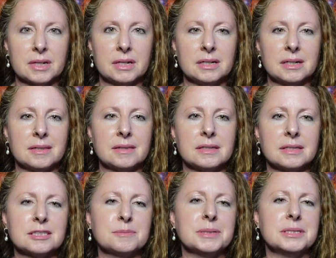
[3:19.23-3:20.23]
And I think
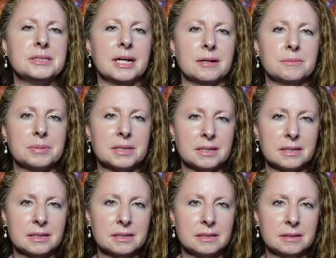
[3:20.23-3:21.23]
that's been
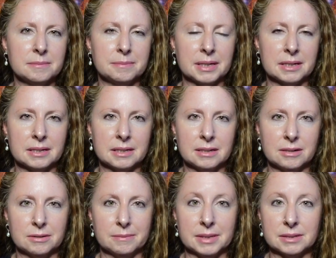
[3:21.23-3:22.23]
downplayed by
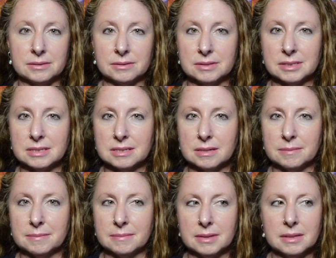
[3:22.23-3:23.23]
our medical
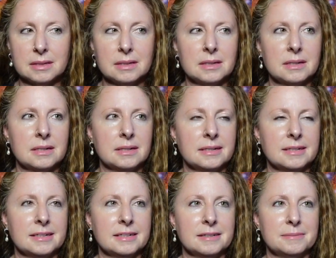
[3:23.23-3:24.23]
system.
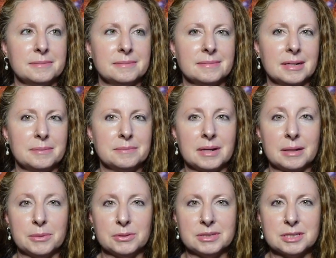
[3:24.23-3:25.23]
I'm
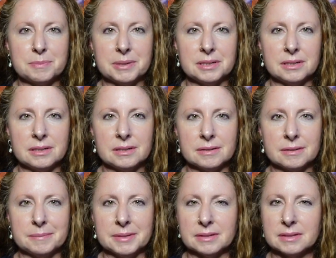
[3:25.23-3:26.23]
only speaking here in
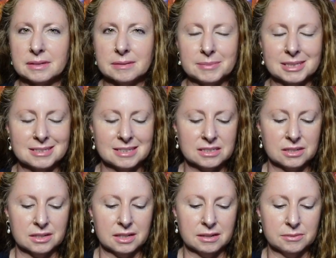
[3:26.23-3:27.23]
America because that's
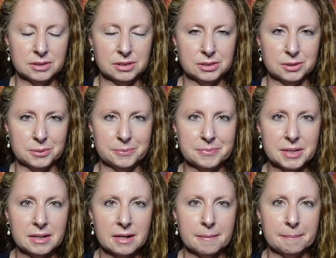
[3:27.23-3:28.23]
all I really know.
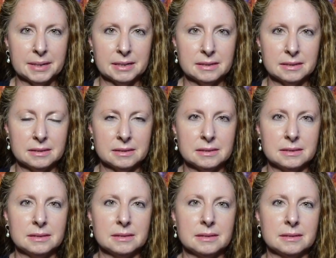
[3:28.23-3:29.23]
But
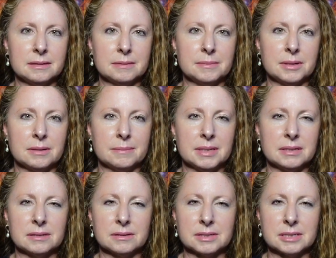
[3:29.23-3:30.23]
our
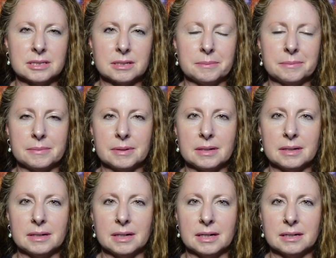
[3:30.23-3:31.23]
medical system
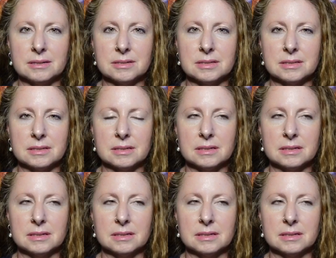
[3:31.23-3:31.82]
has